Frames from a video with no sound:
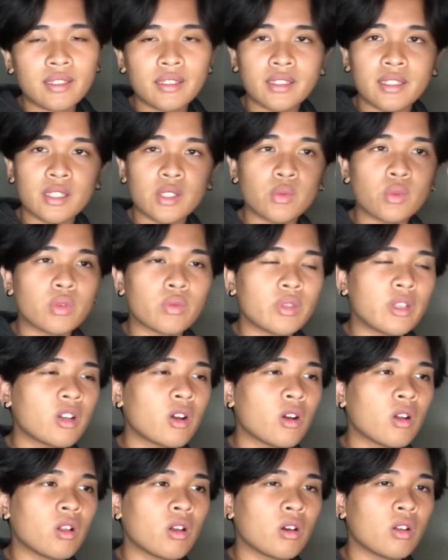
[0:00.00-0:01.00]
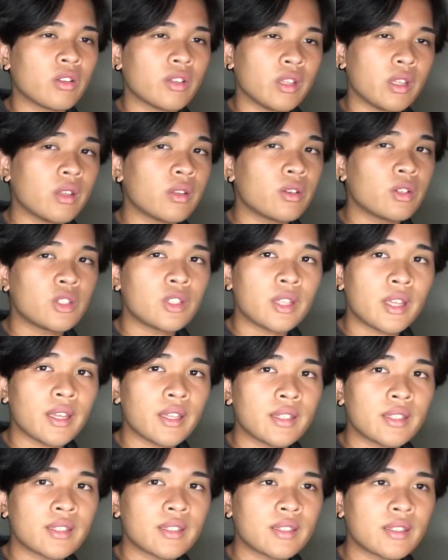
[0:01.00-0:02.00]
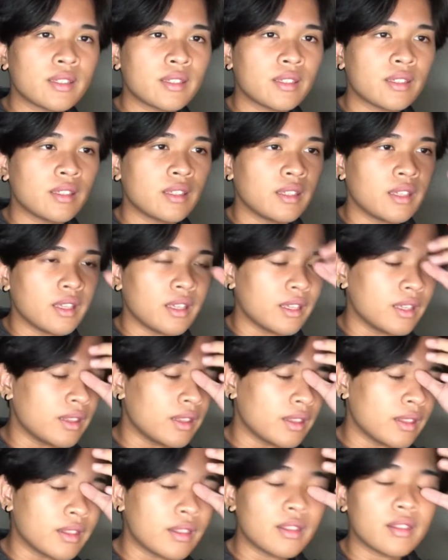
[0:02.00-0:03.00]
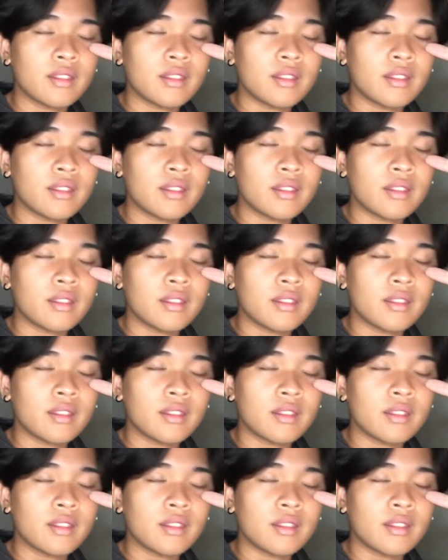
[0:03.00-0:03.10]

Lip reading: That's what we call all the other states in